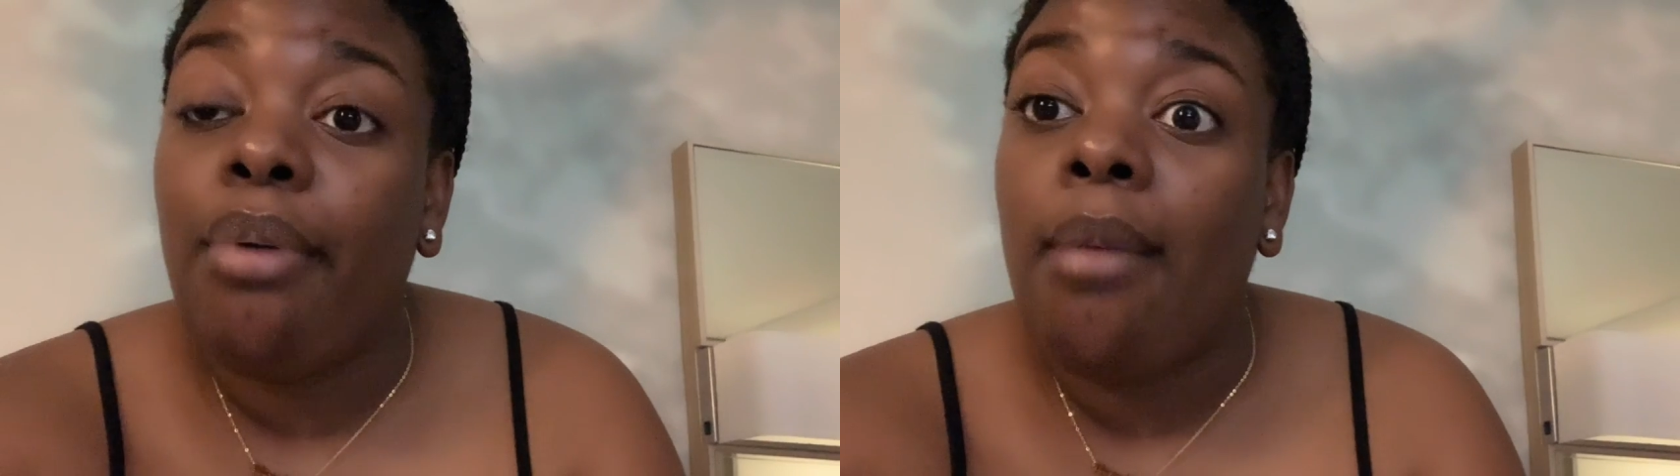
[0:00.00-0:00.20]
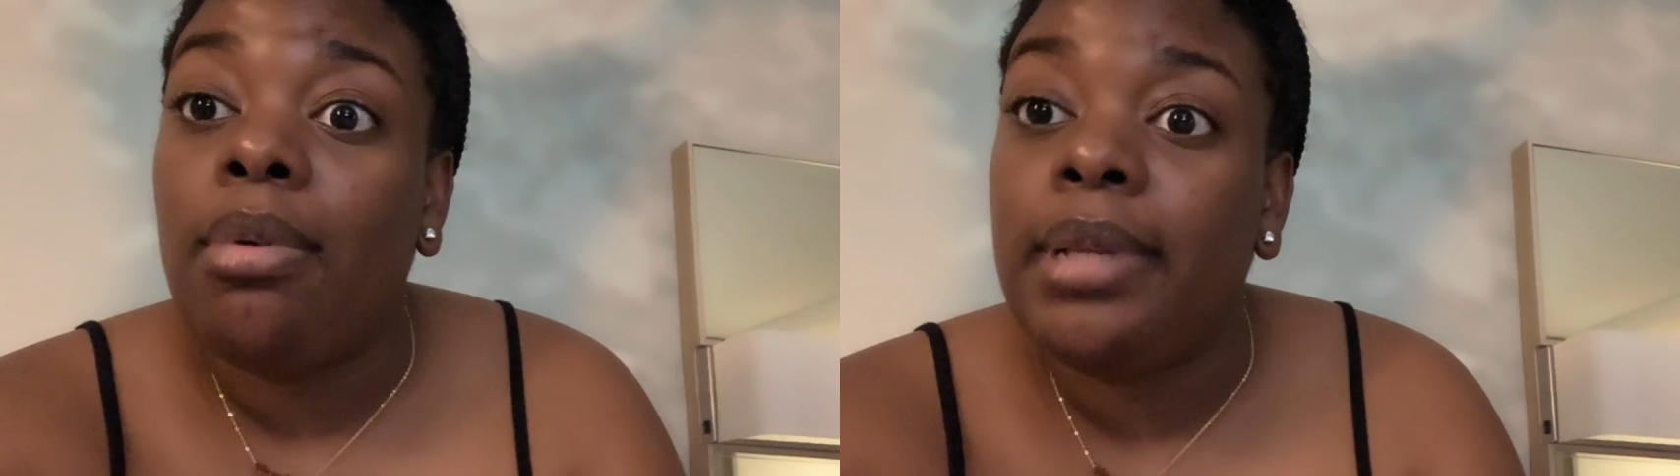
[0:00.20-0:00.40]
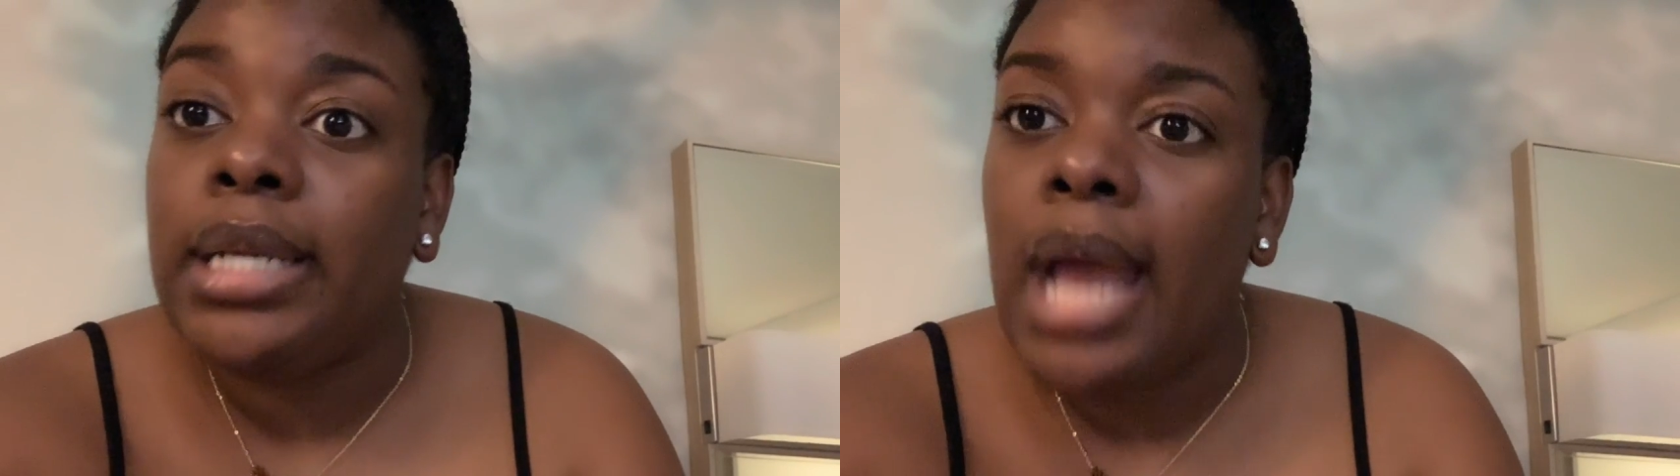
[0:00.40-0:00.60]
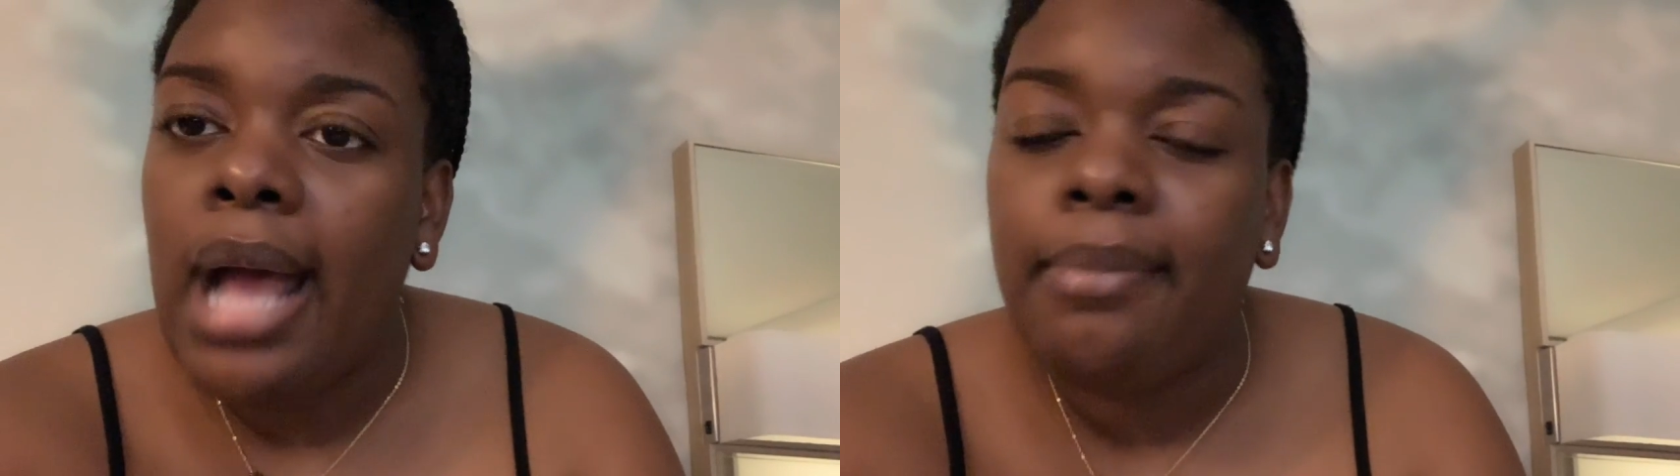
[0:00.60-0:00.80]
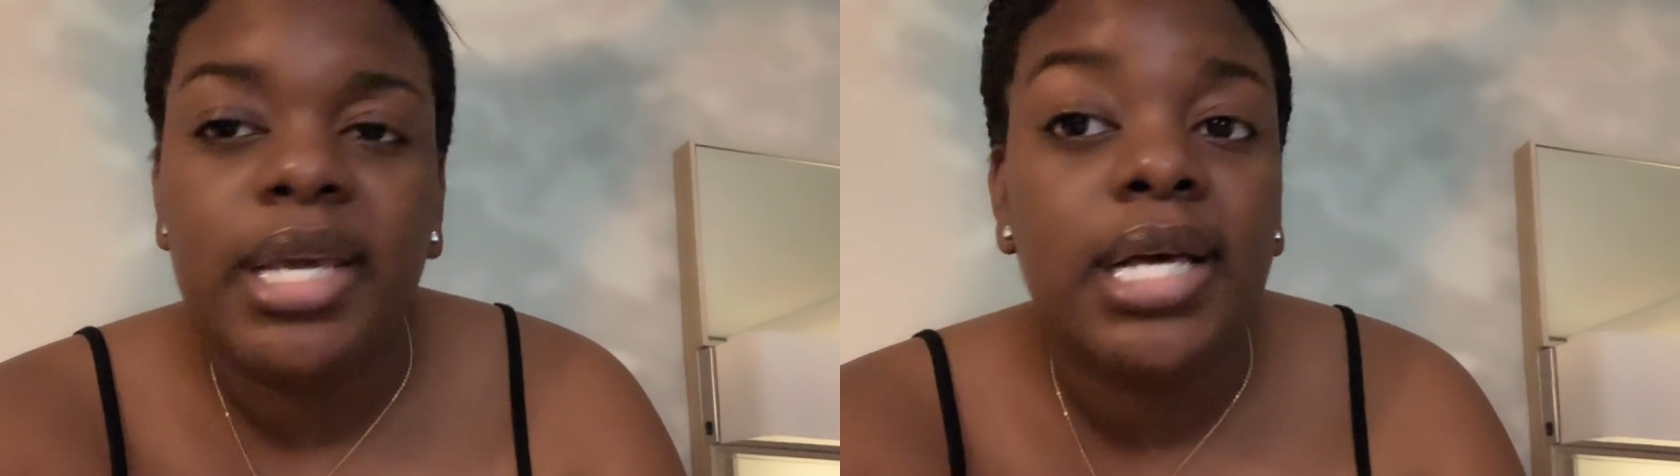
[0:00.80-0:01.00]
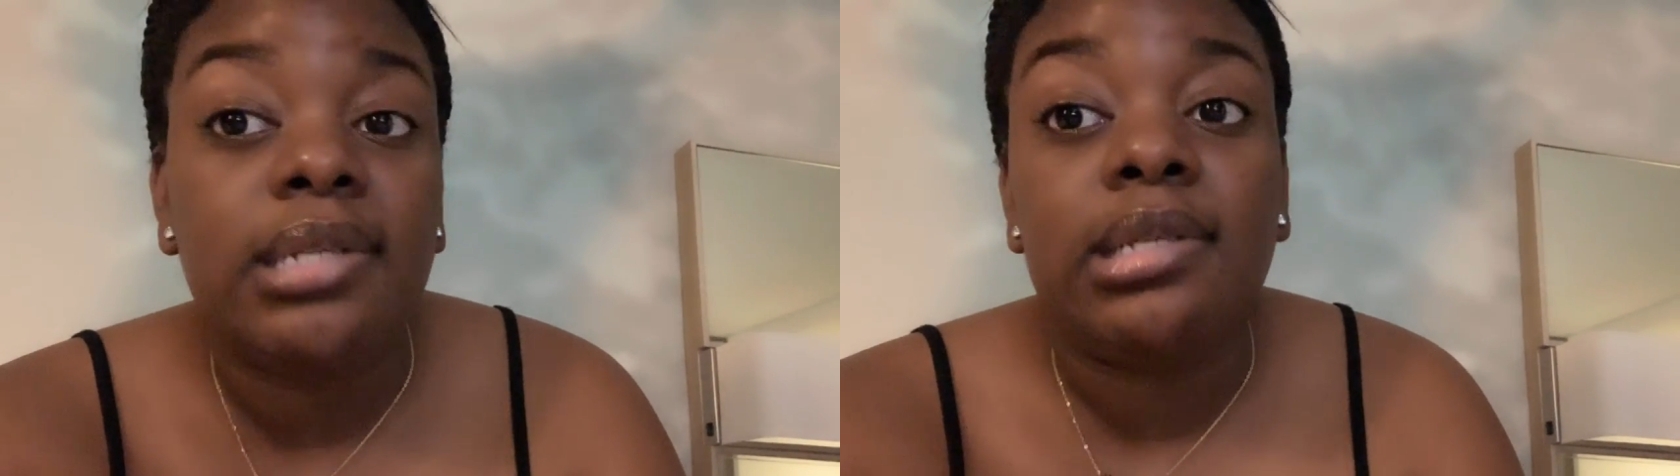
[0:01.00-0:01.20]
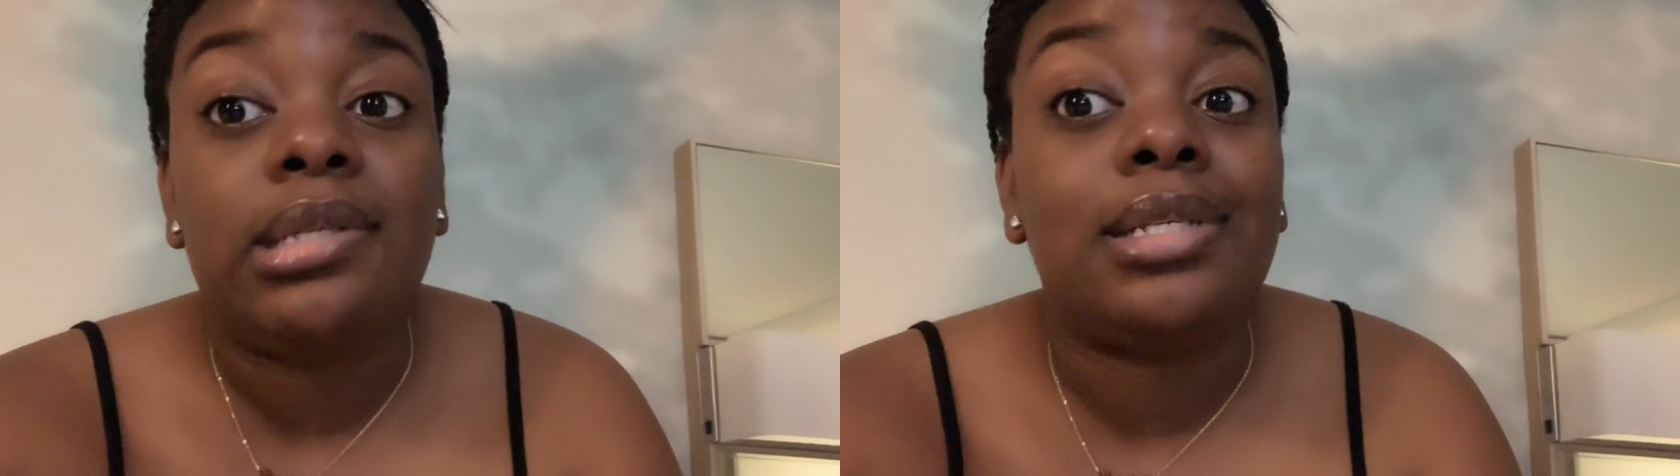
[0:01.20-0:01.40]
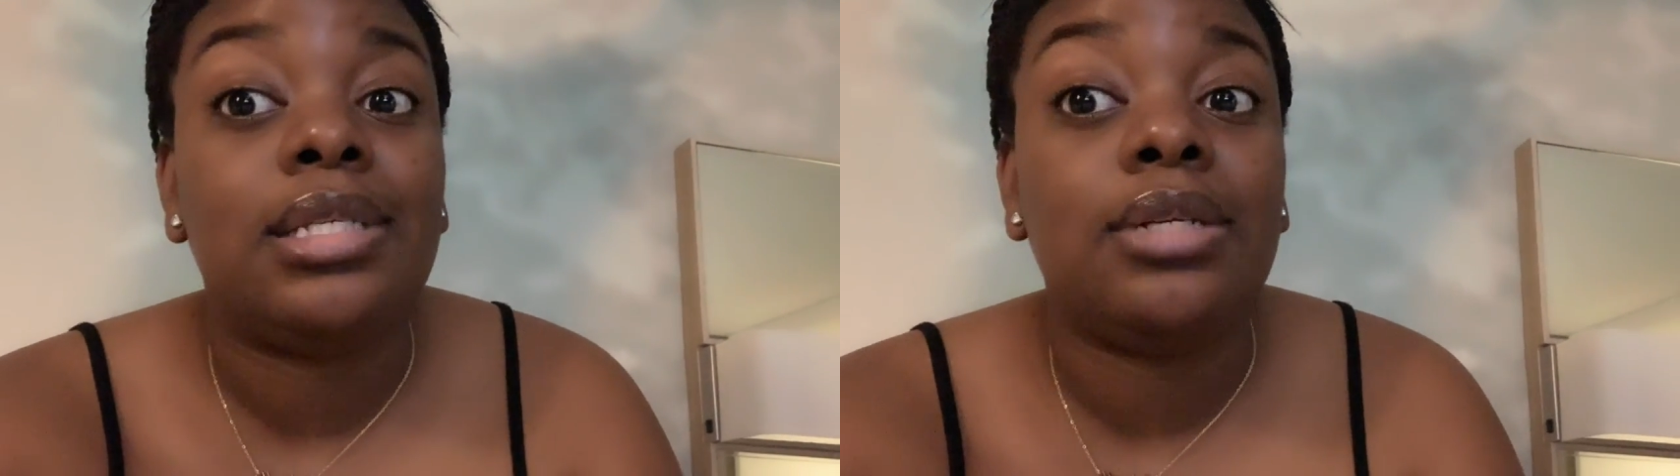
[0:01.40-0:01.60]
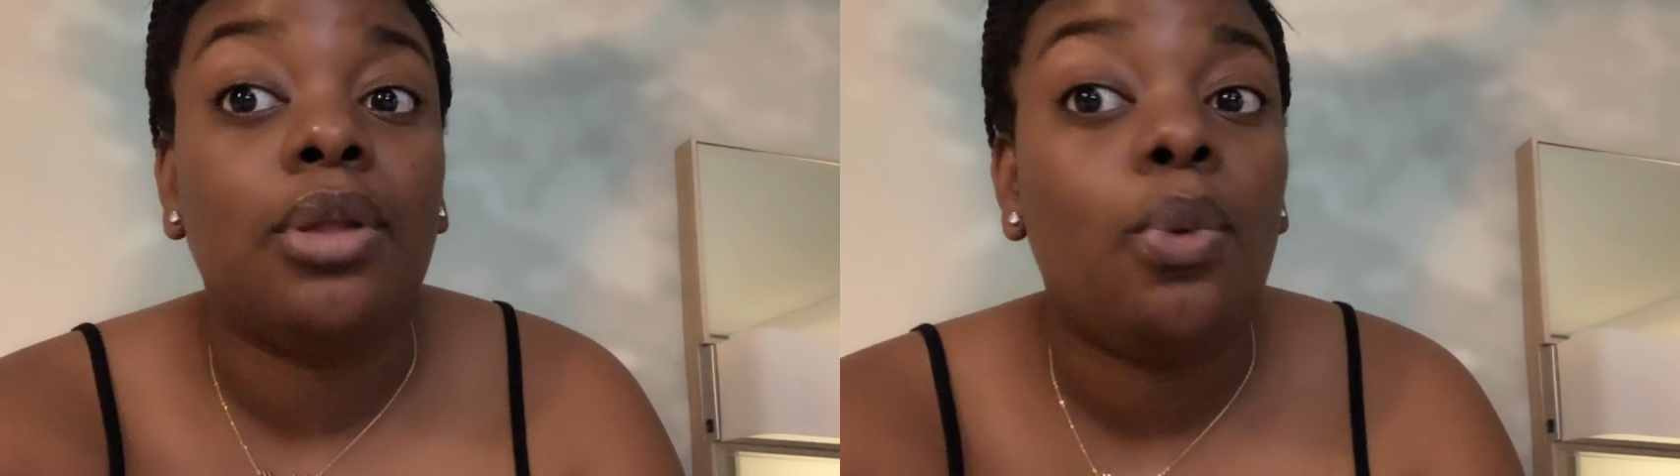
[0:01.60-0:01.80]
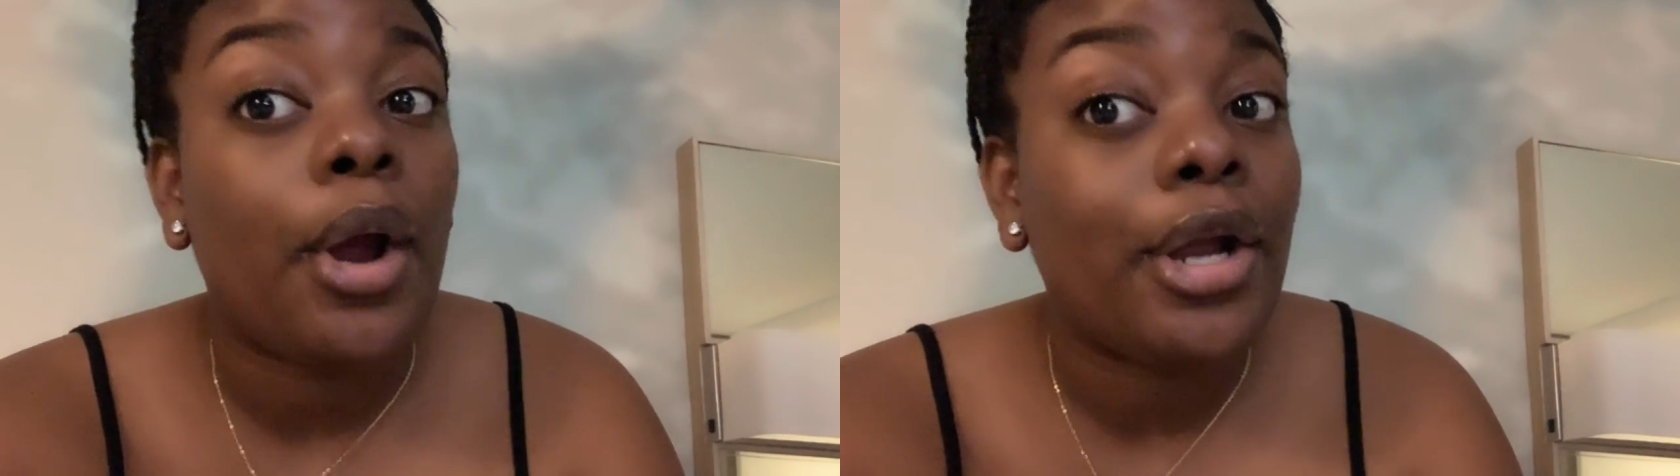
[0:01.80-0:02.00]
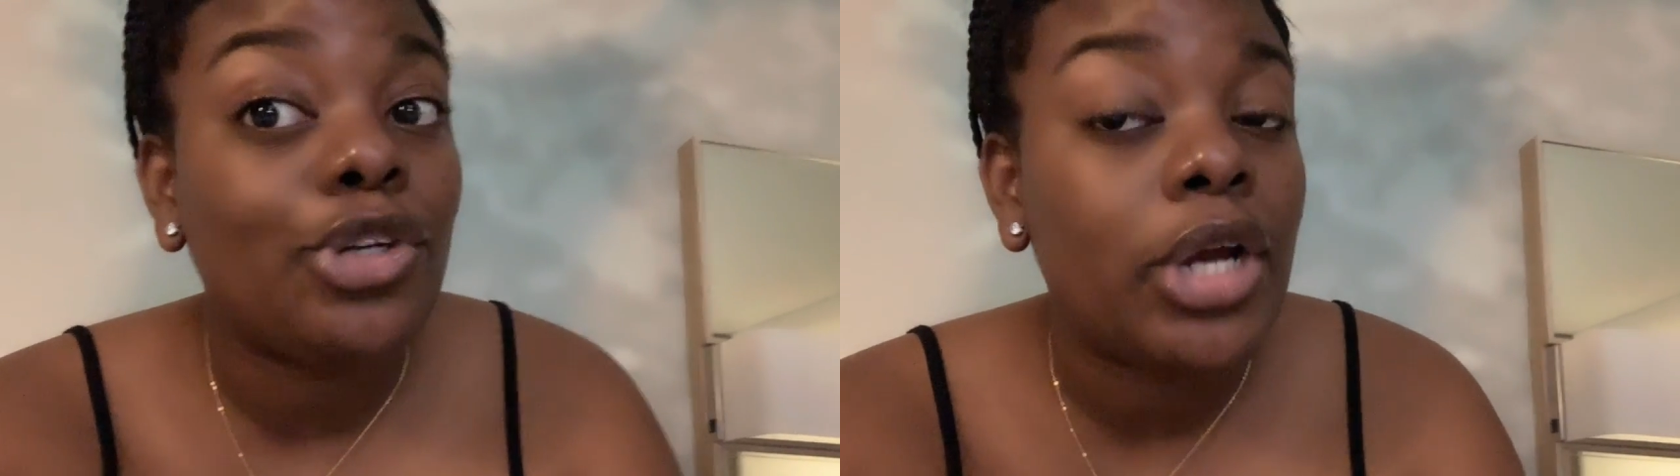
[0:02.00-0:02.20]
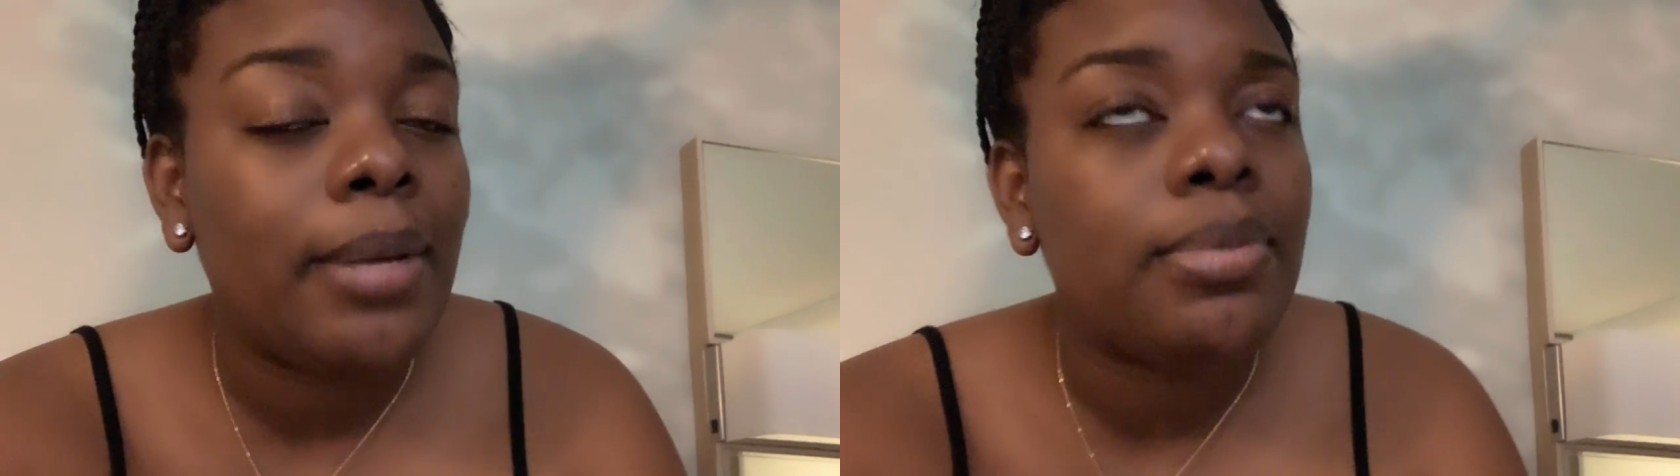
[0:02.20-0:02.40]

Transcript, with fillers: Probably not because this is still a work trip.